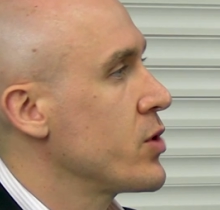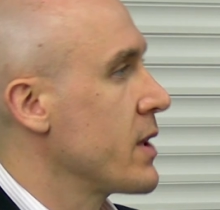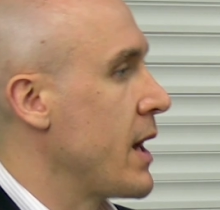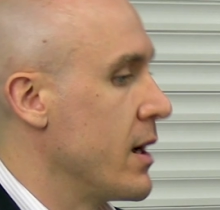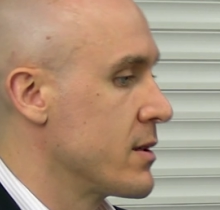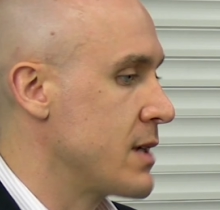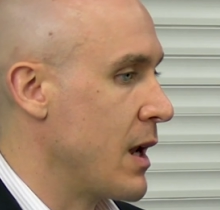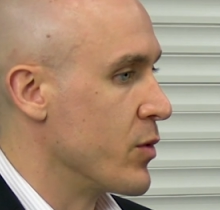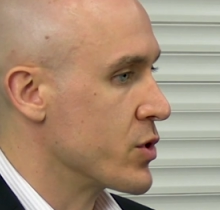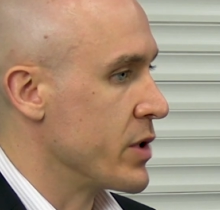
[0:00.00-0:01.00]
treat that
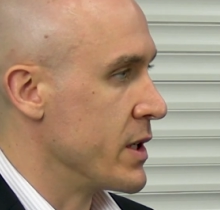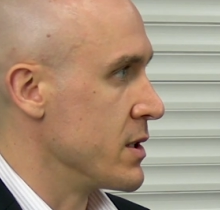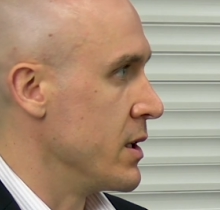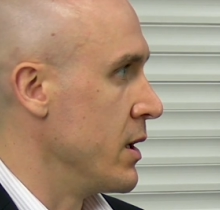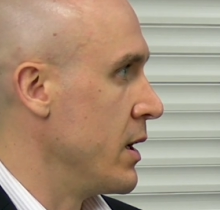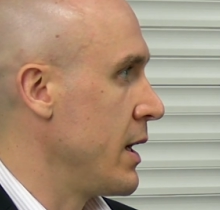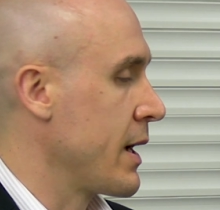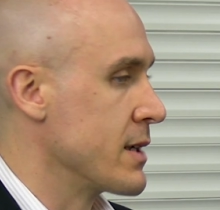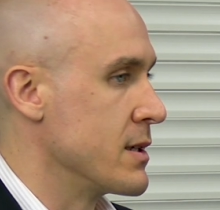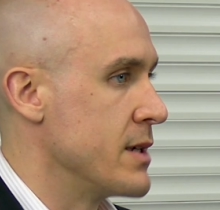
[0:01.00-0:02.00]
telemetry as a
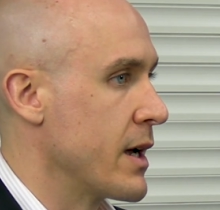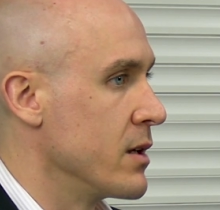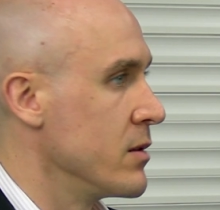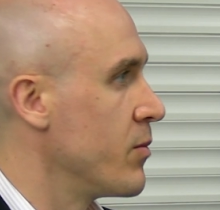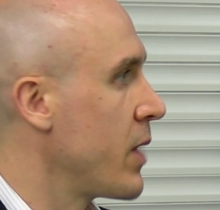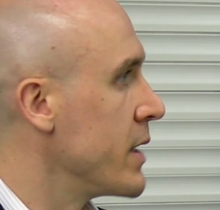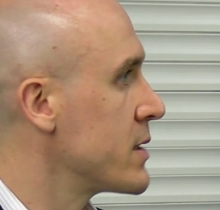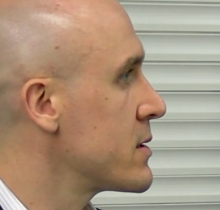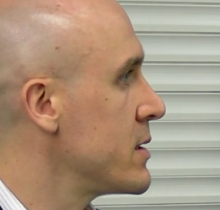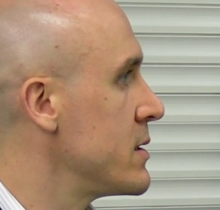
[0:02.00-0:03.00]
second
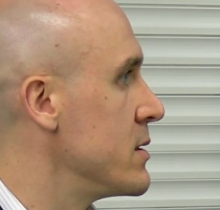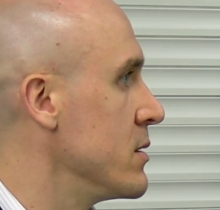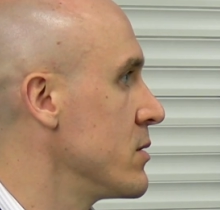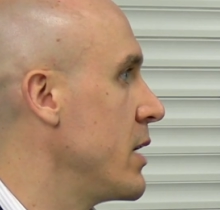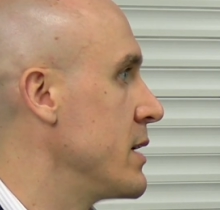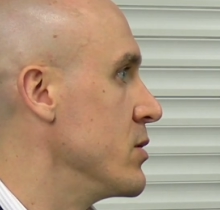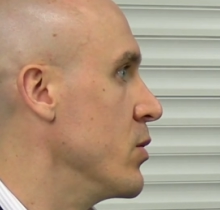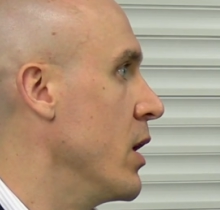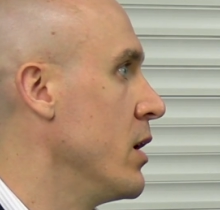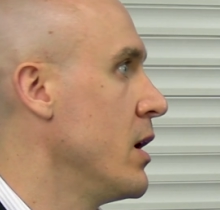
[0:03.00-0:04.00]
place citizen, as it
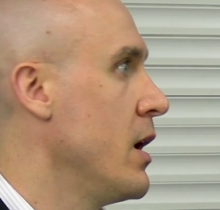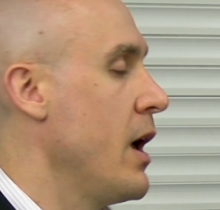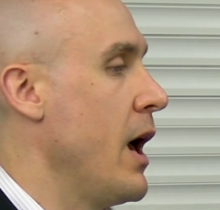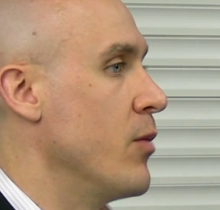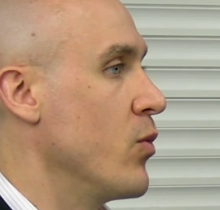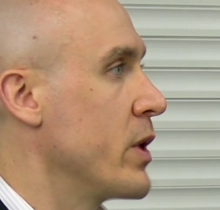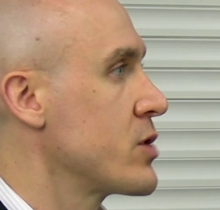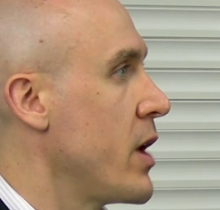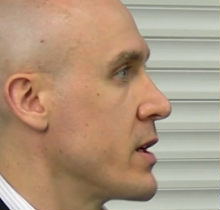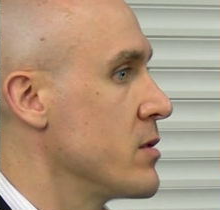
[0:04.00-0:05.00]
were. We're
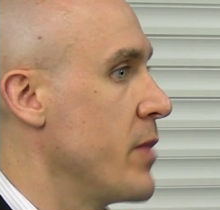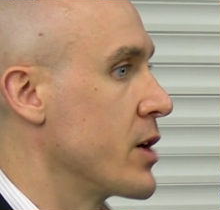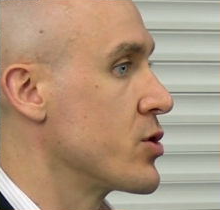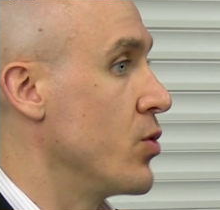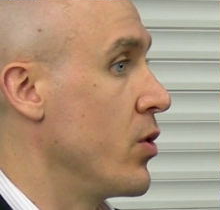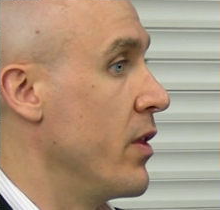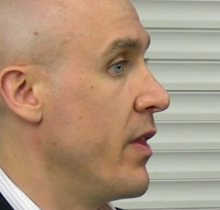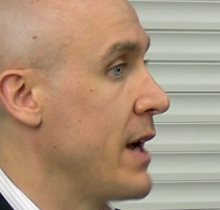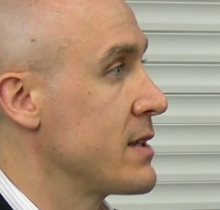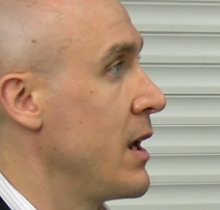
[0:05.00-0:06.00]
trying to make sure that
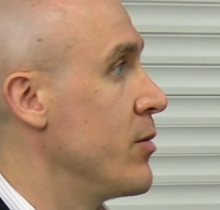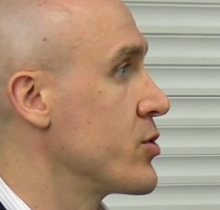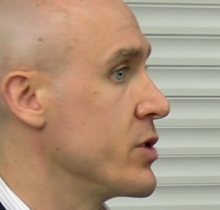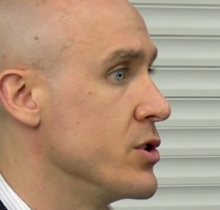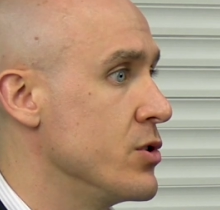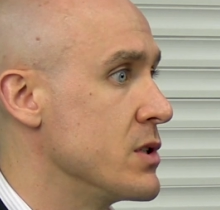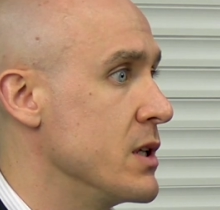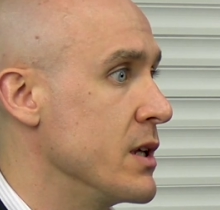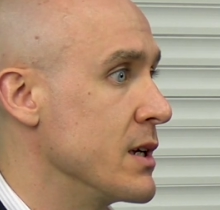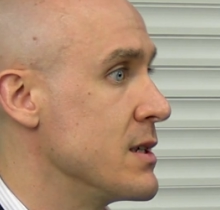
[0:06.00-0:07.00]
that telemetry is used
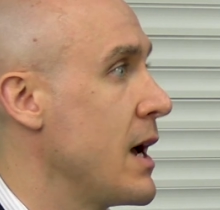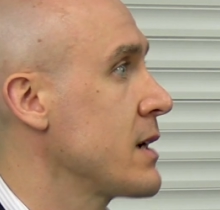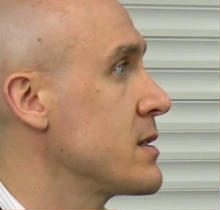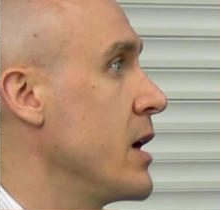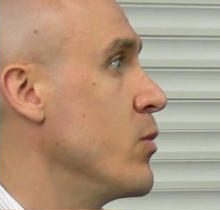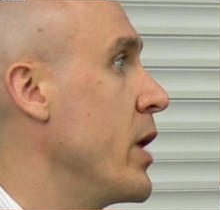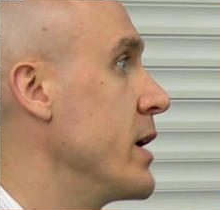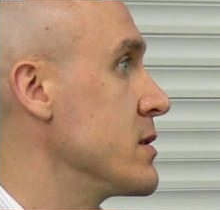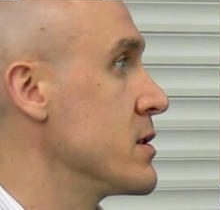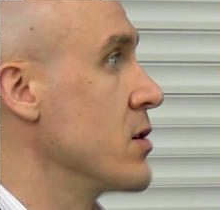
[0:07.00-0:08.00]
in the exact same way
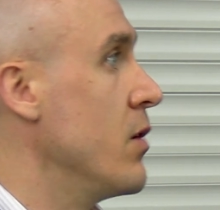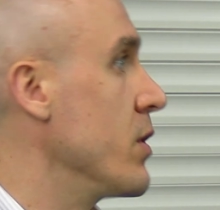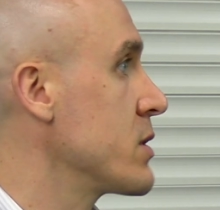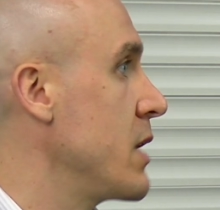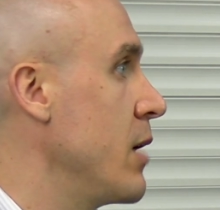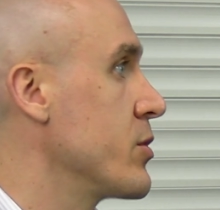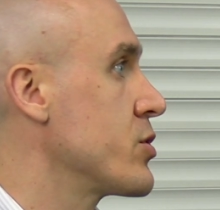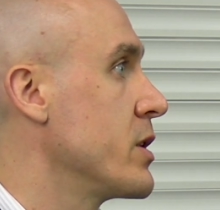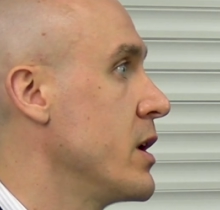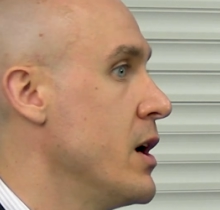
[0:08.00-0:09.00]
as the Sophos
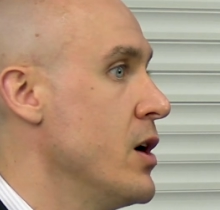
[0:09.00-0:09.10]
telemetry.